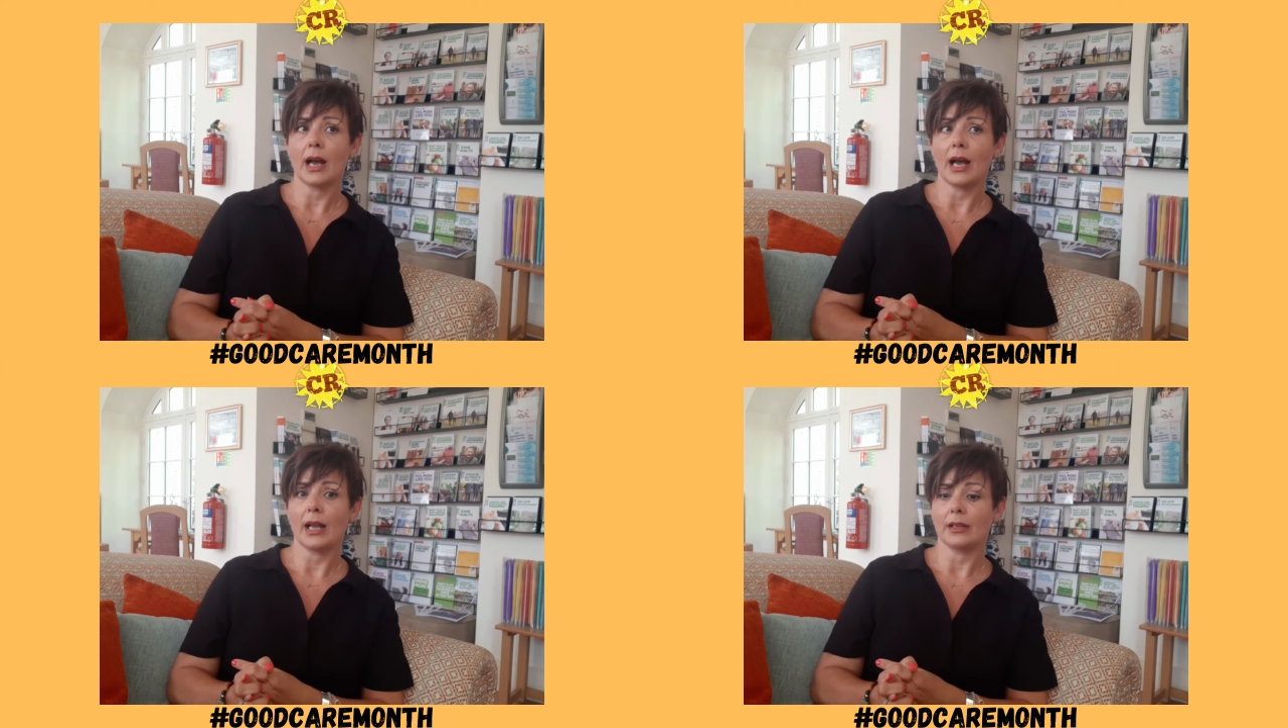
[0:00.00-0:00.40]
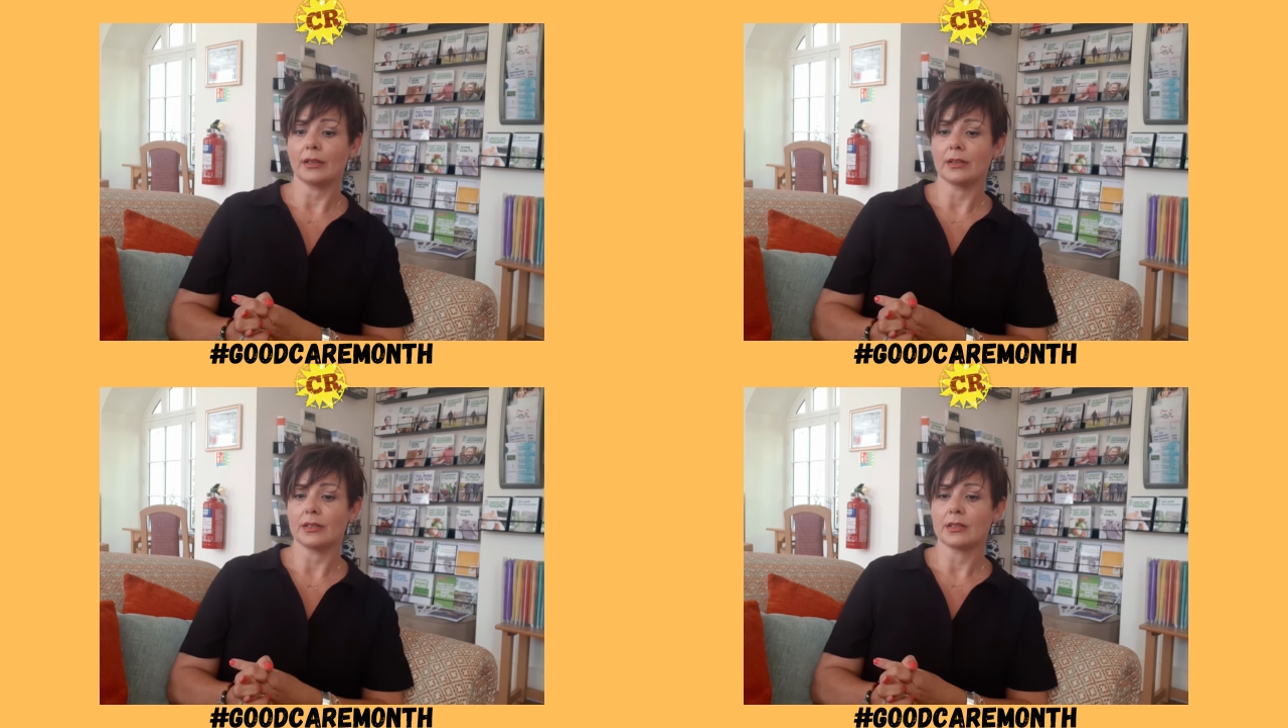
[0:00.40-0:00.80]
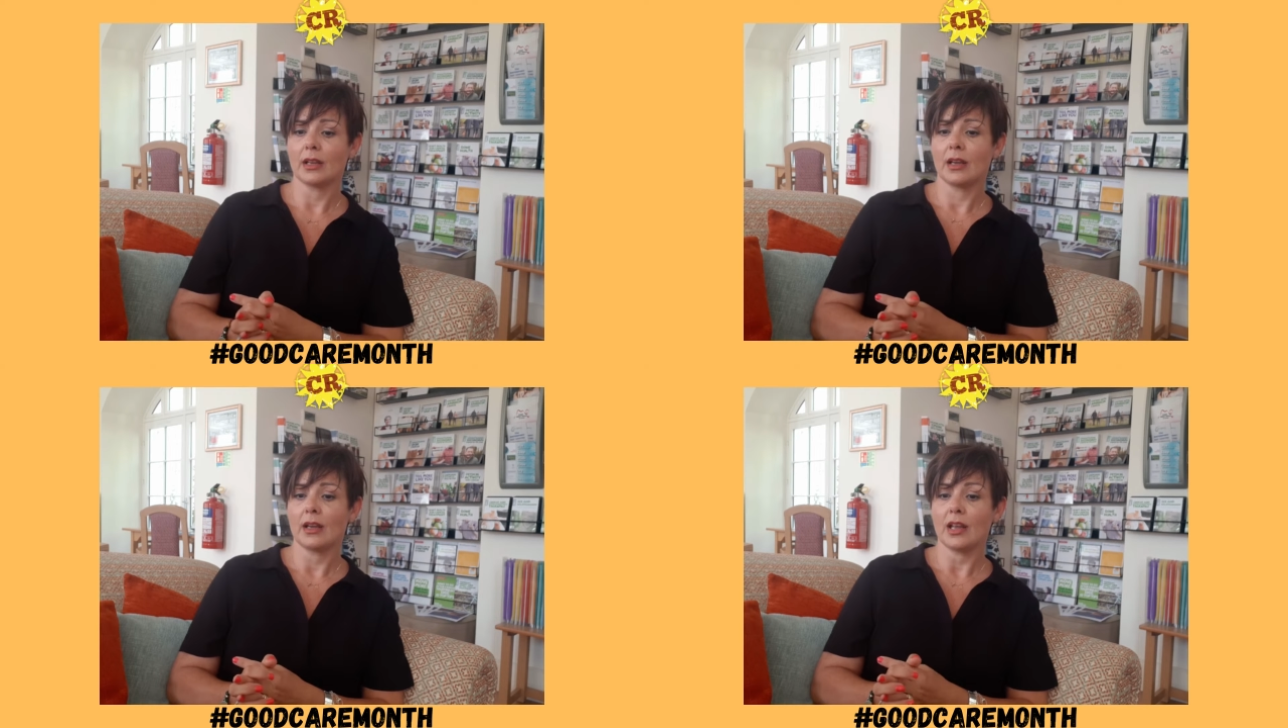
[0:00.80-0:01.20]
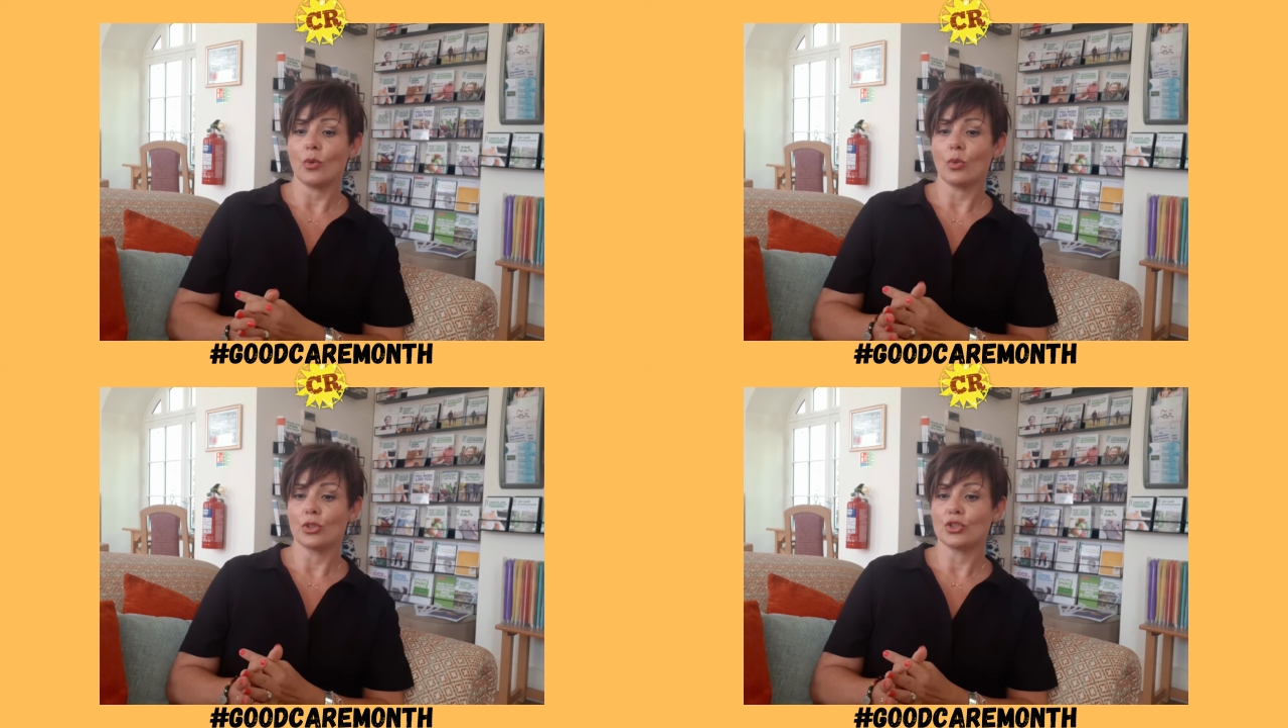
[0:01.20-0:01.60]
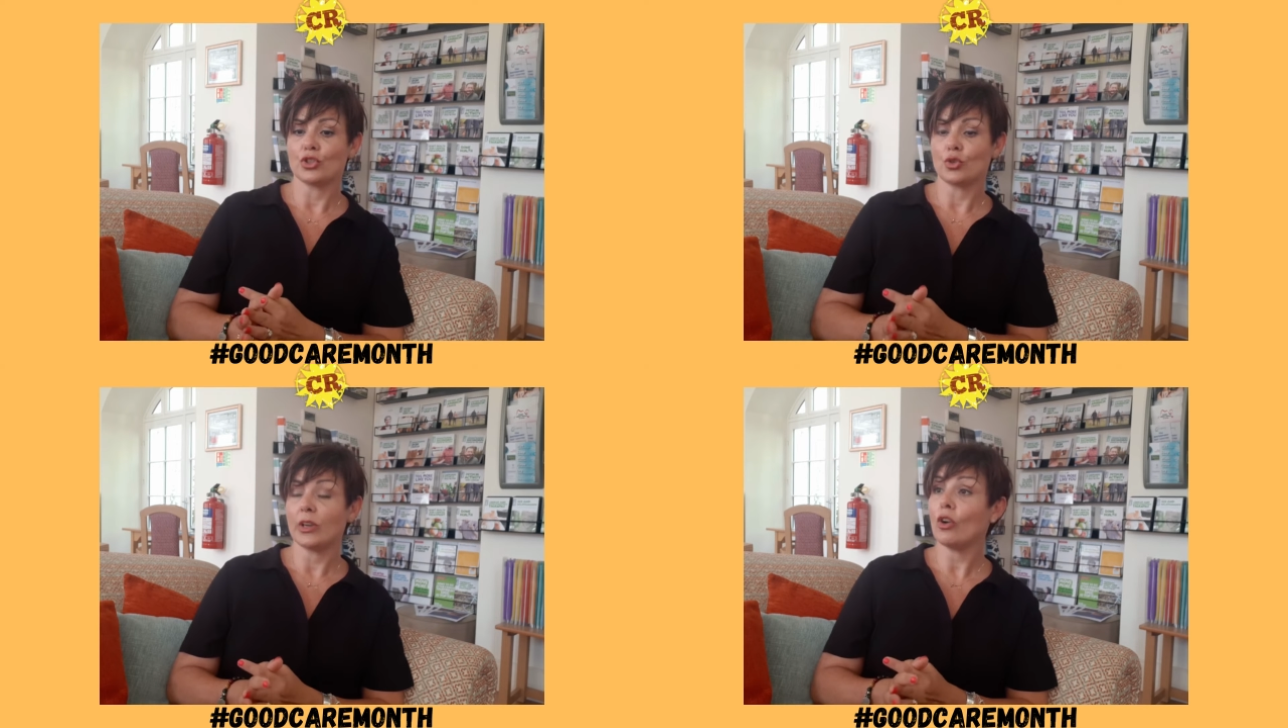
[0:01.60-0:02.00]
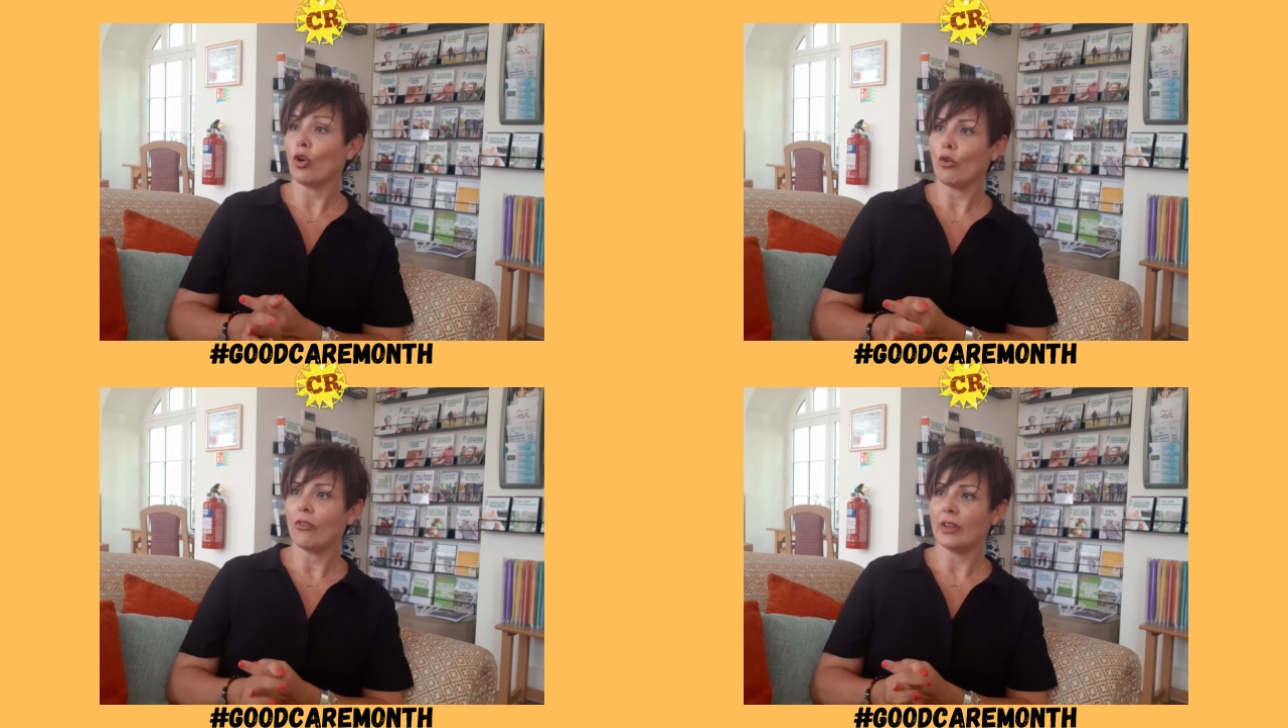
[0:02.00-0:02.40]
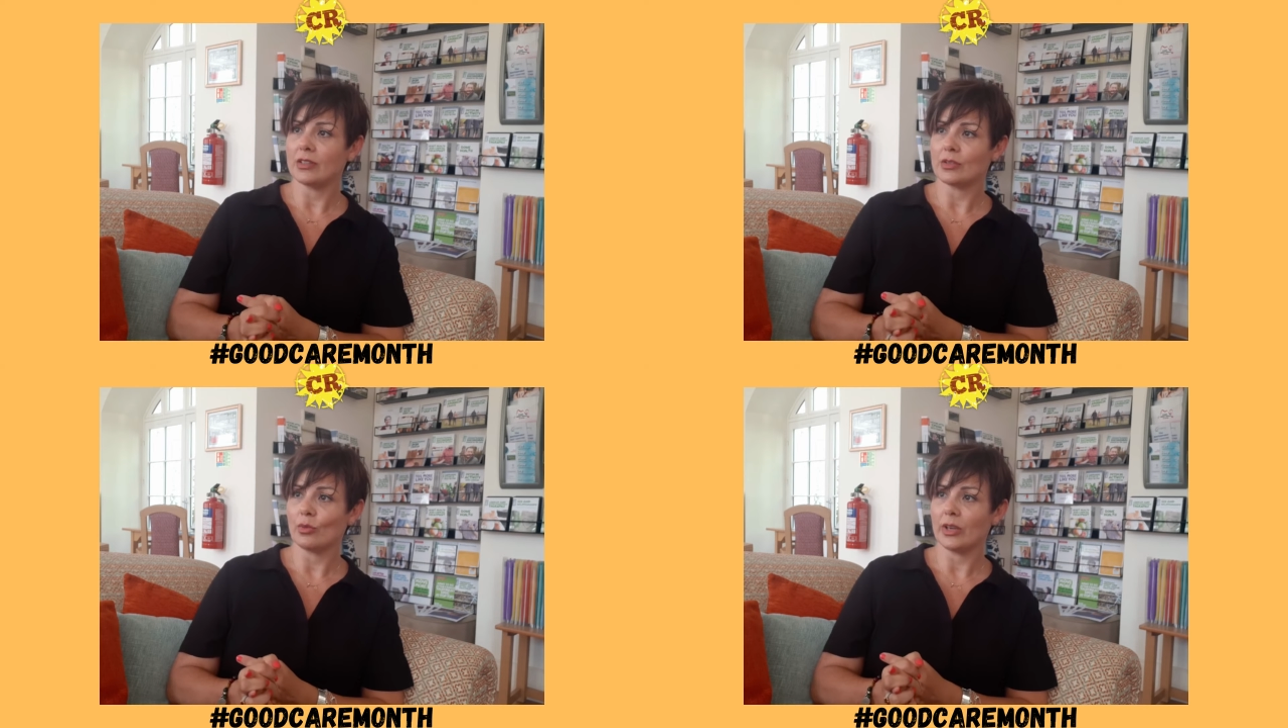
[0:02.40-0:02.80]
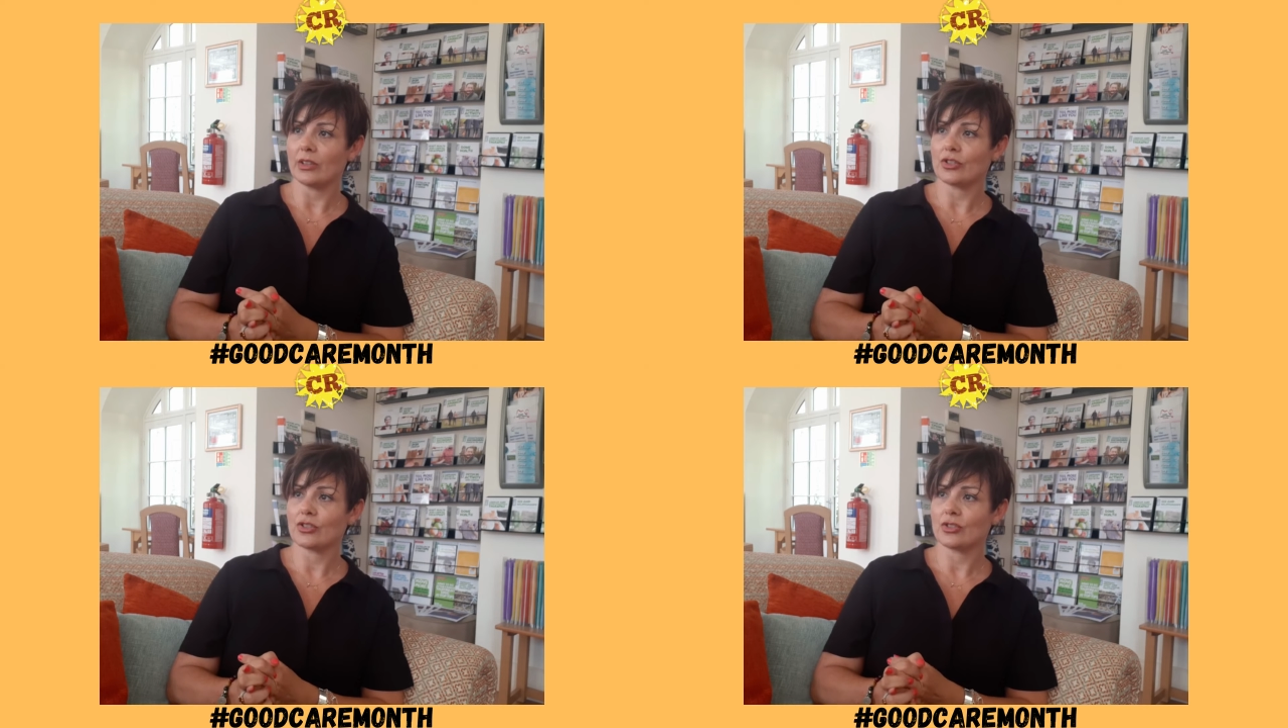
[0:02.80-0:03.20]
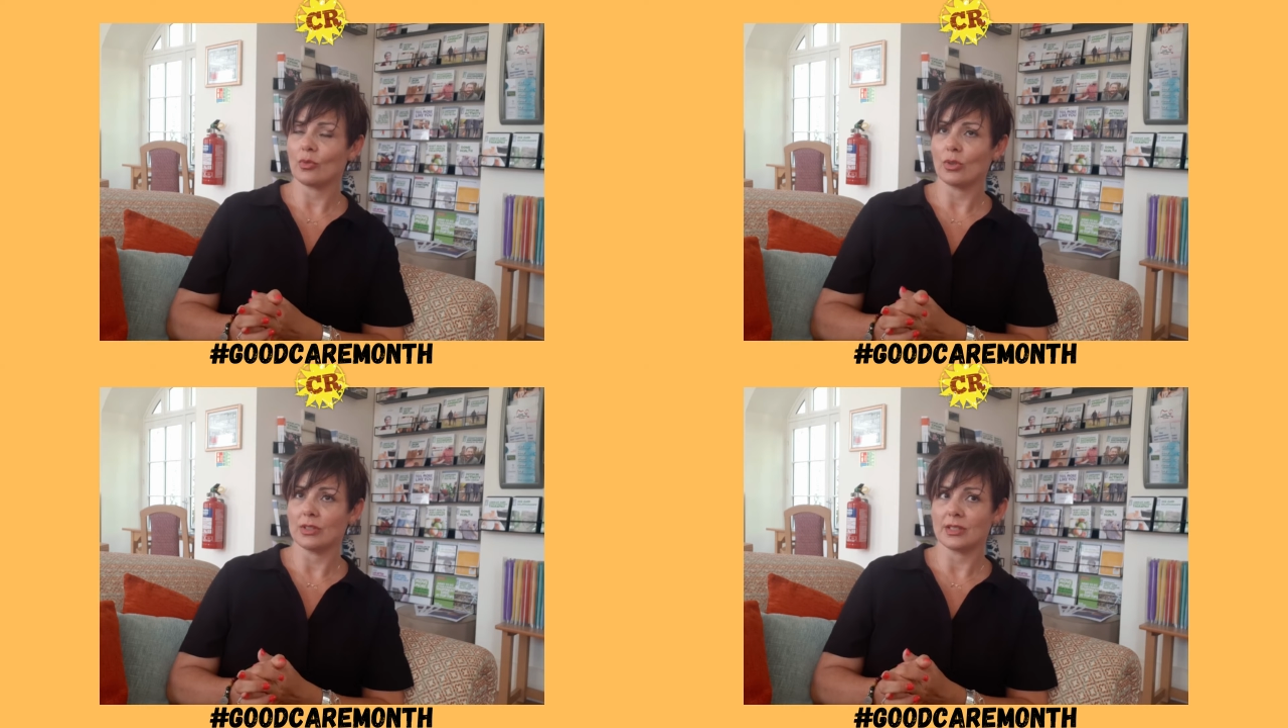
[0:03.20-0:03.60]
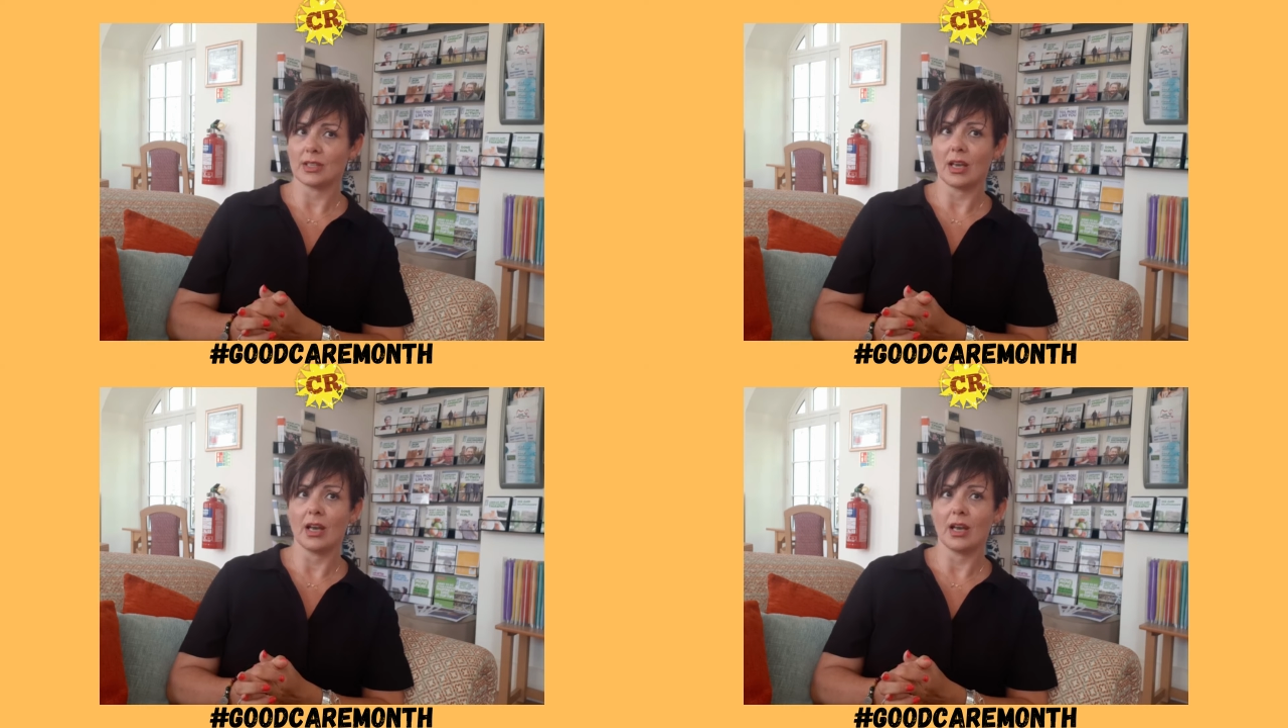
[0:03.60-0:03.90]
And it was during COVID, which was